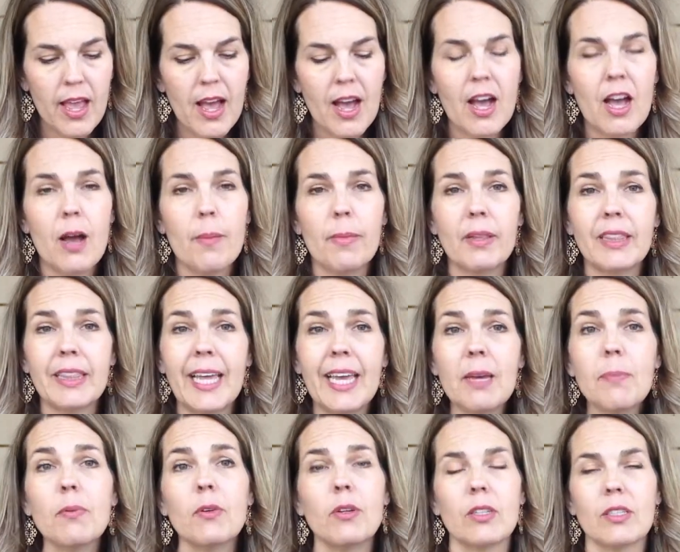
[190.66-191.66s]

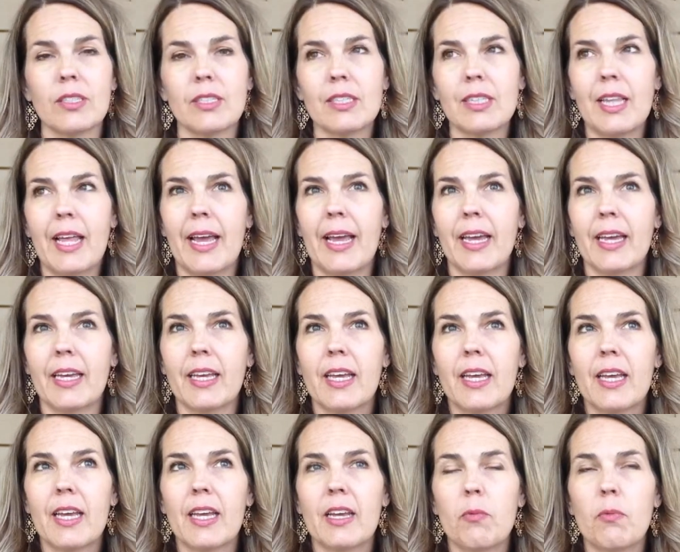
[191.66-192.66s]
Labels, like
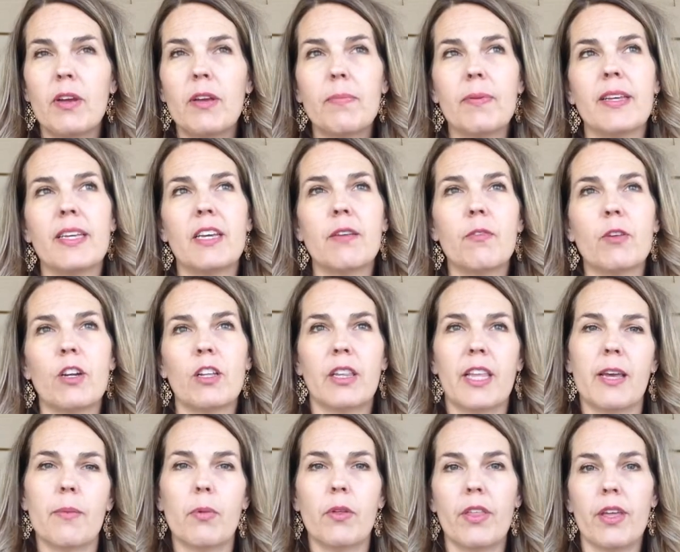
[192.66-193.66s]
we've been given a
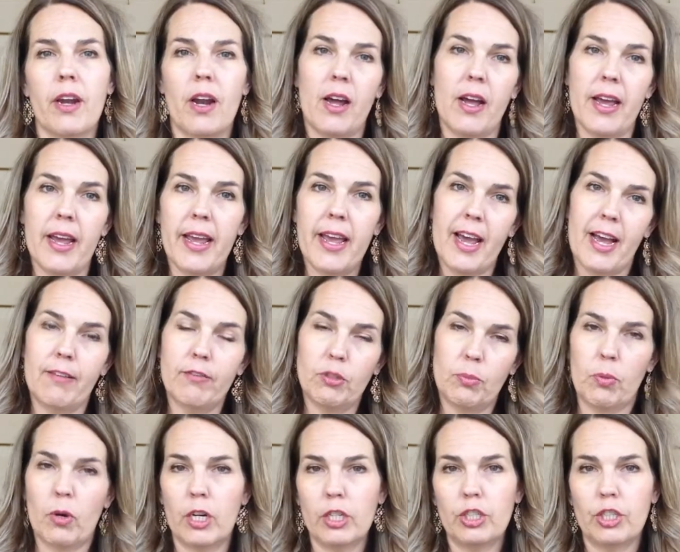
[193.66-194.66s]
label that I have
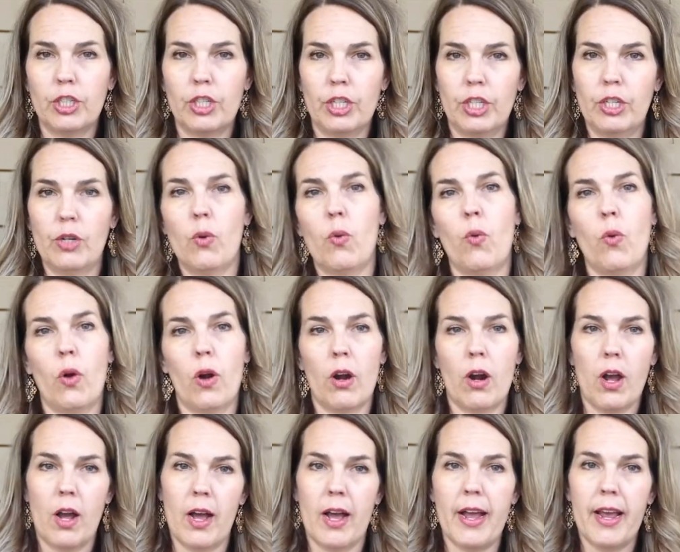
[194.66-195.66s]
depression, or
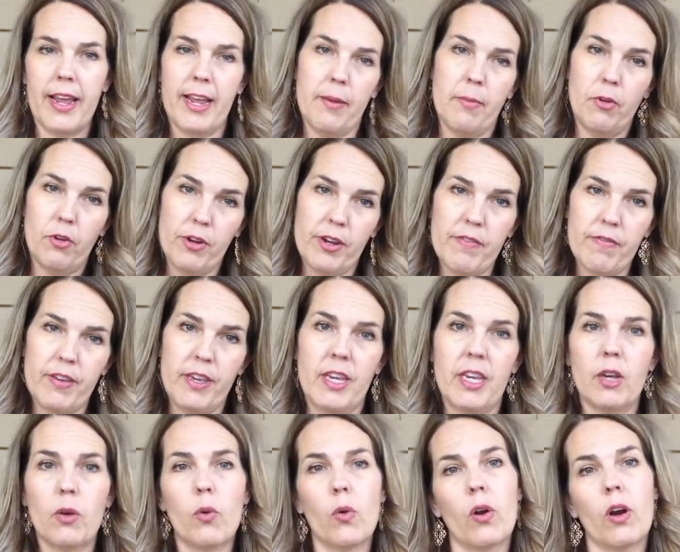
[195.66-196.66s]
I am
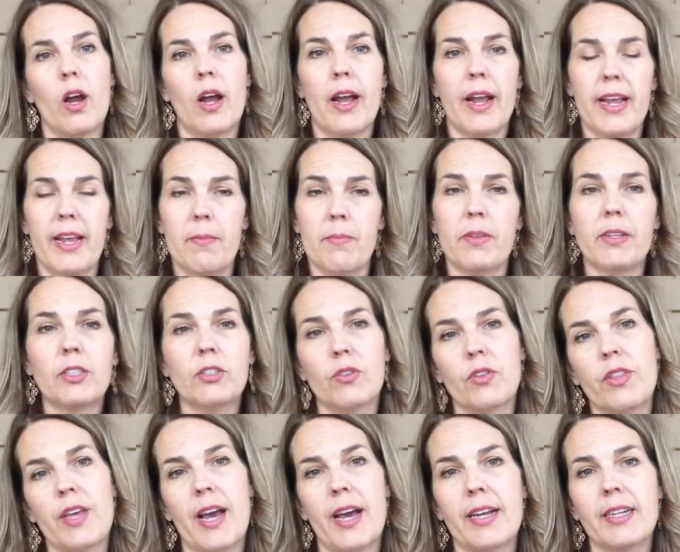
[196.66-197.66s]
grieving, or I am this
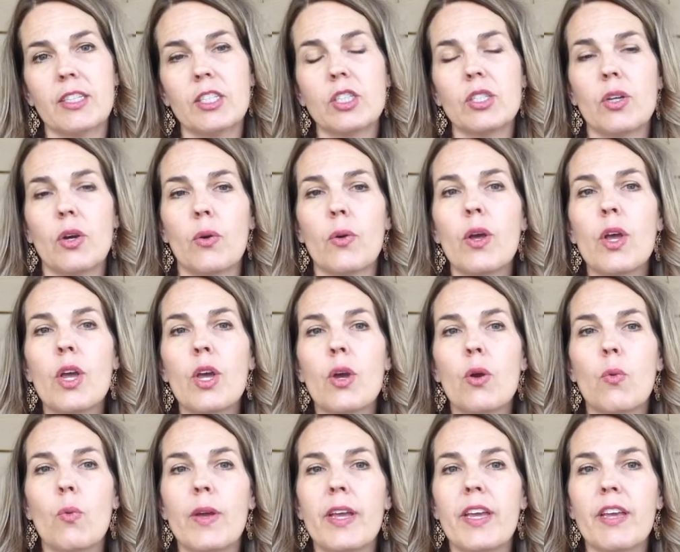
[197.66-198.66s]
or that. And so
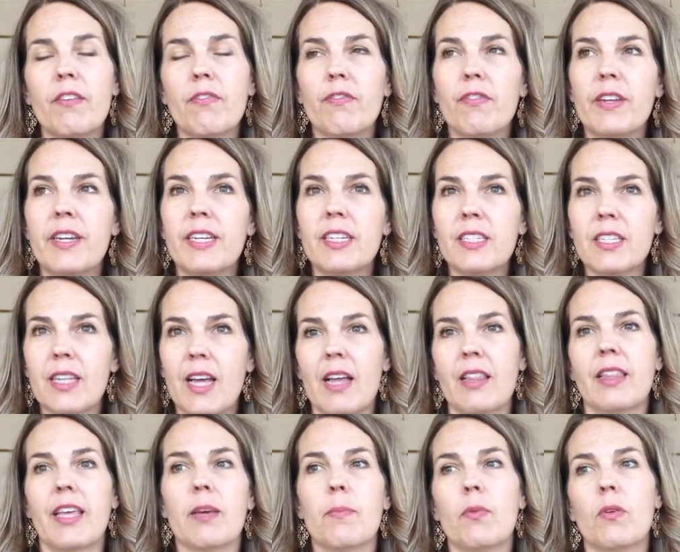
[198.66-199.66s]
we fit into
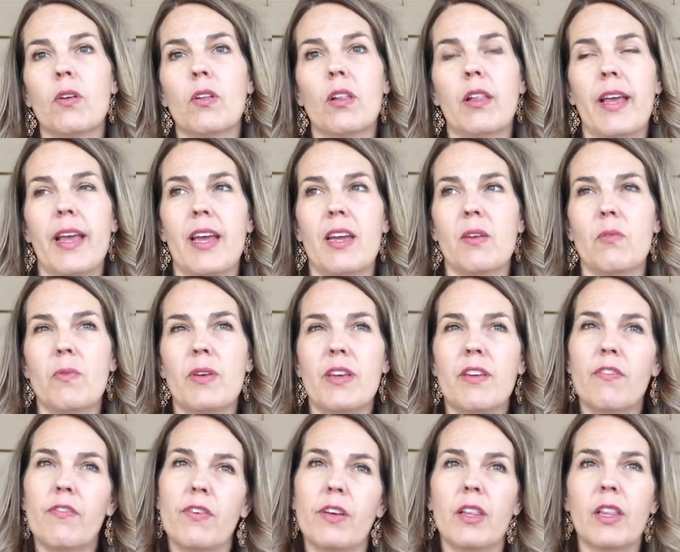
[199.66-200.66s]
that label, and
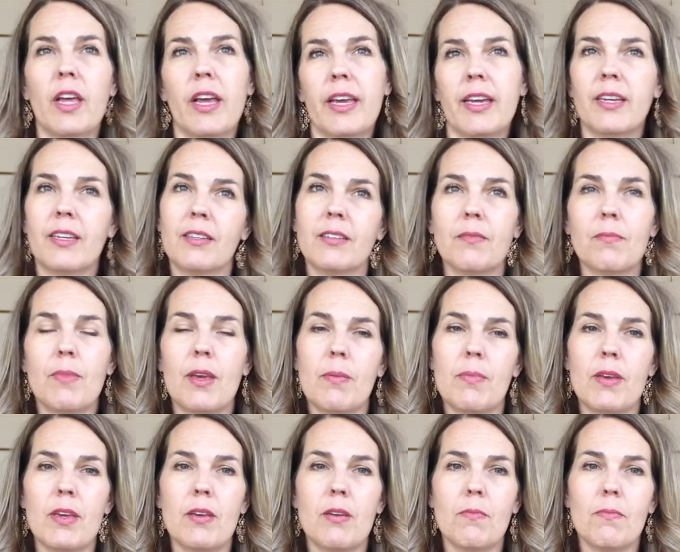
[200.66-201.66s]
we feel like
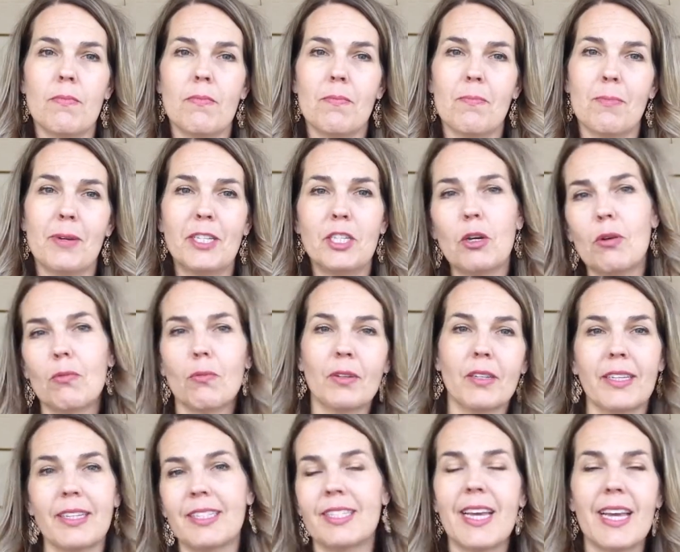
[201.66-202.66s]
maybe we don't
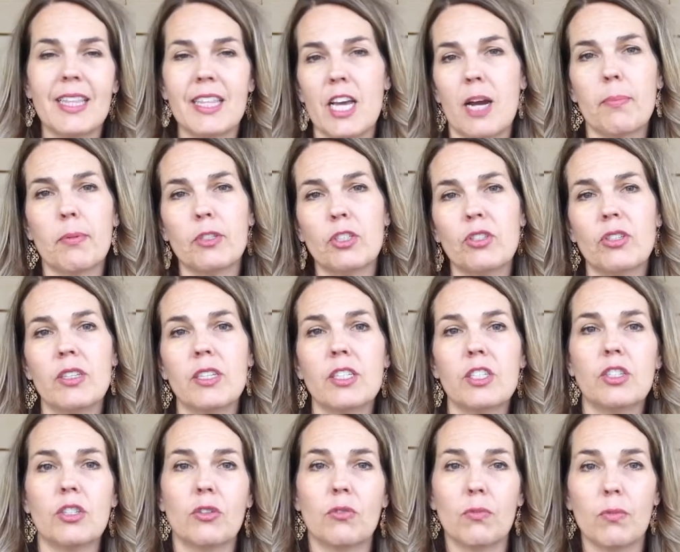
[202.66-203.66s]
really take the
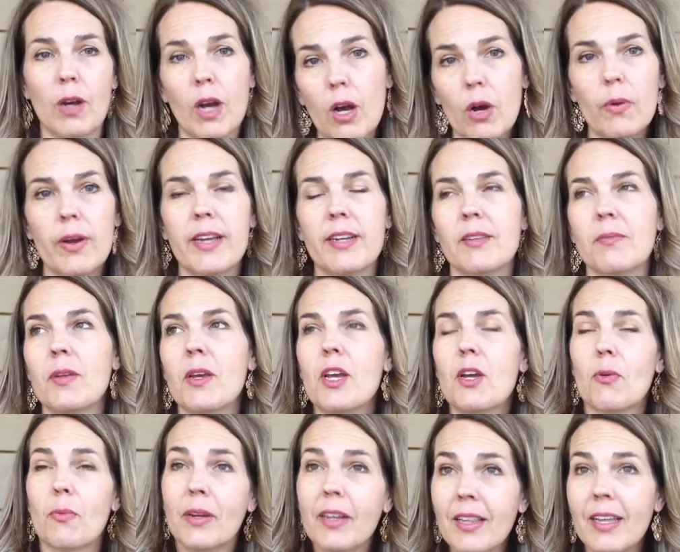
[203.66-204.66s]
opportunities to grow and
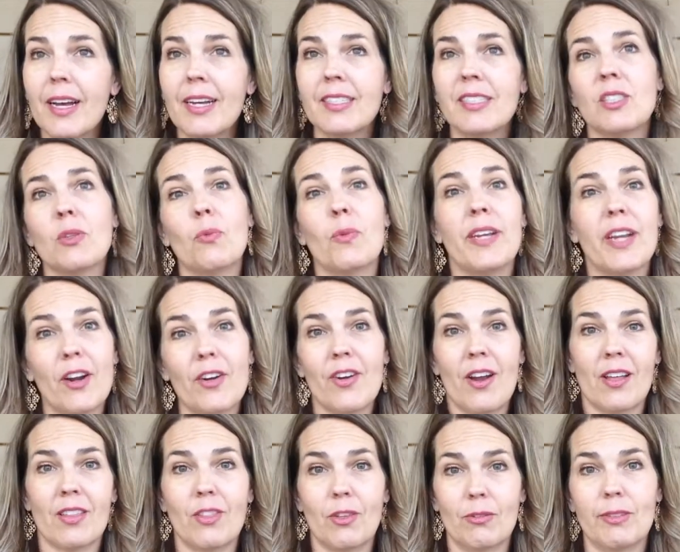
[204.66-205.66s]
realize that we are
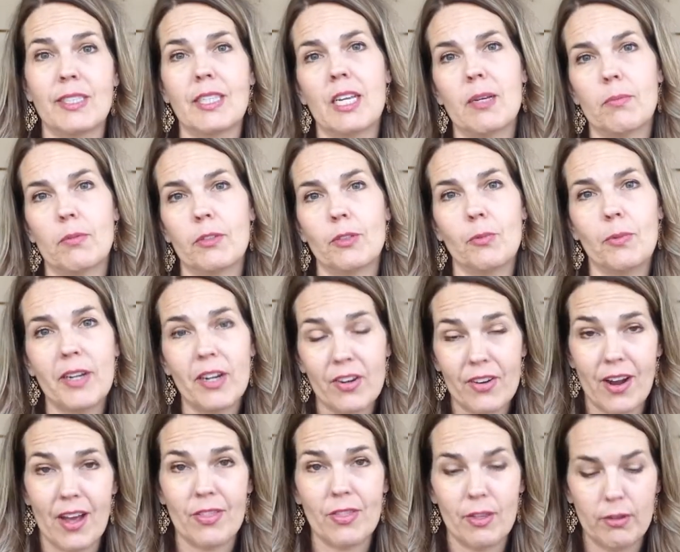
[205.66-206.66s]
not those labels. We are
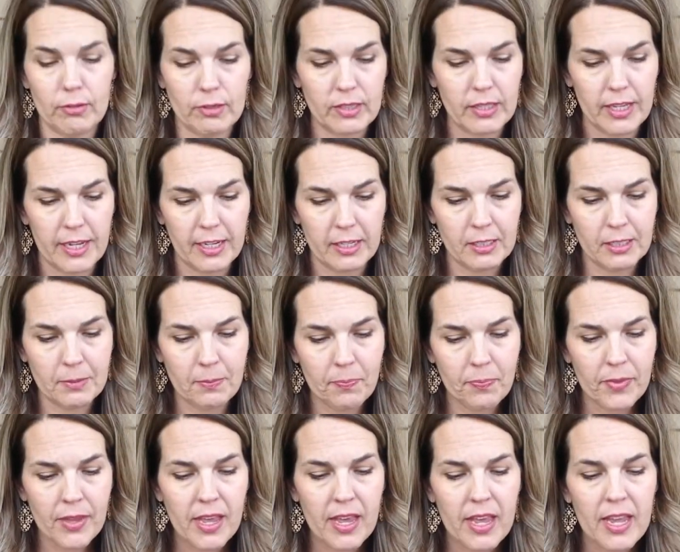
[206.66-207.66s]
not those things.
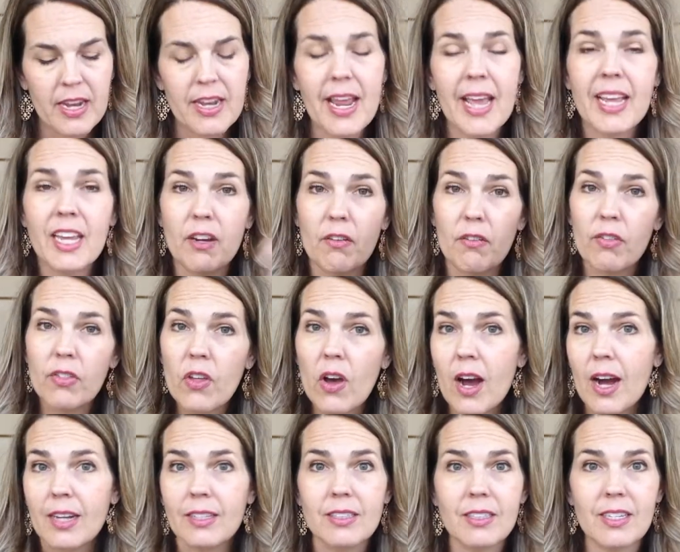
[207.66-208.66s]
Negative
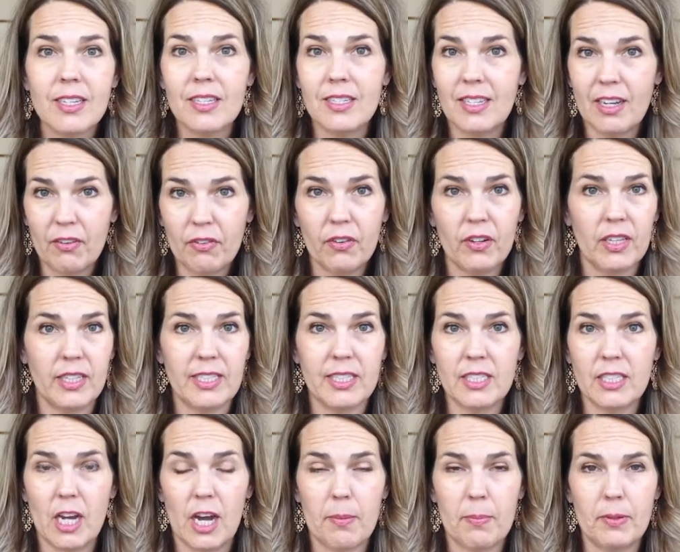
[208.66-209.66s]
thoughts can definitely
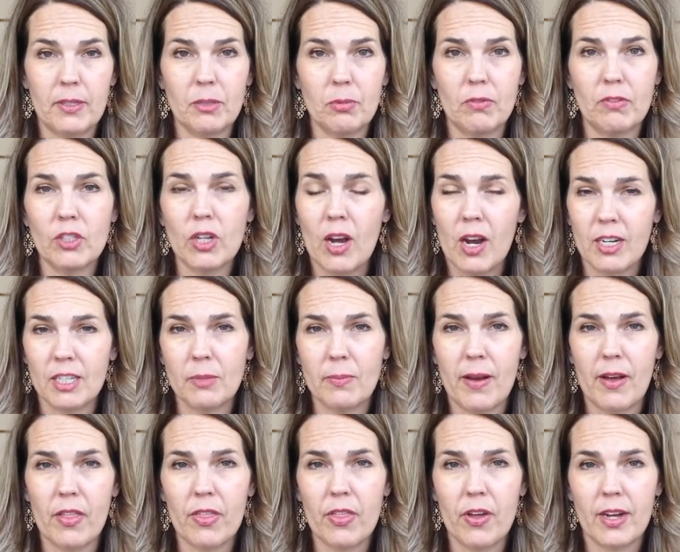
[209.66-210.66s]
stop us. We've talked
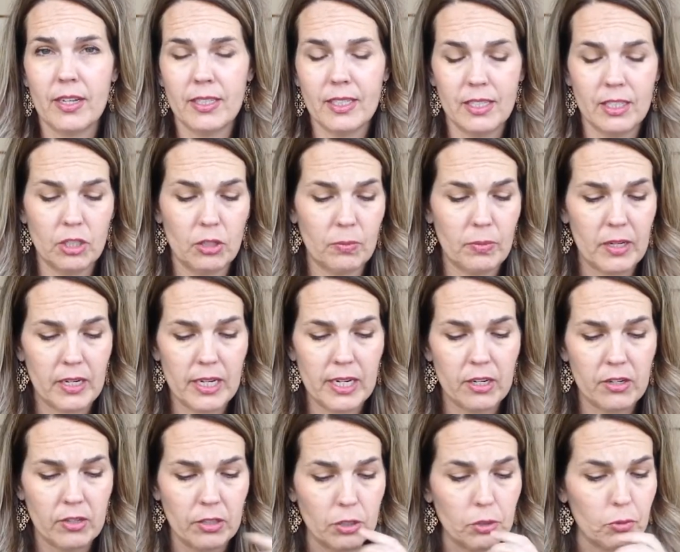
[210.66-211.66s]
about thoughts a little bit
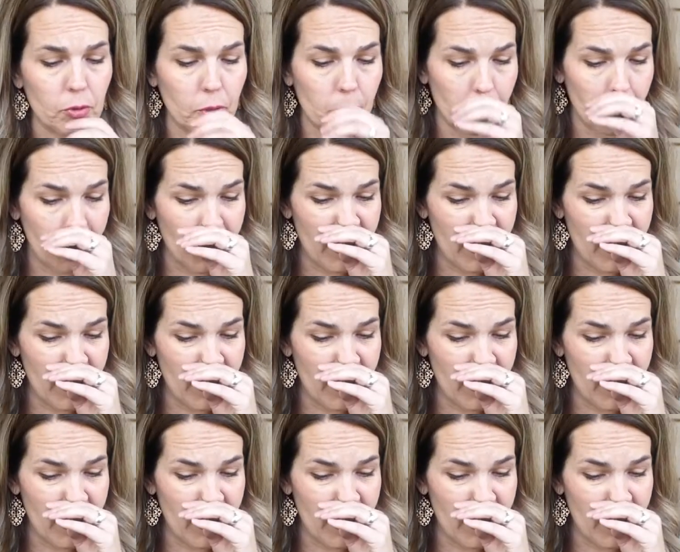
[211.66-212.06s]
here in this group.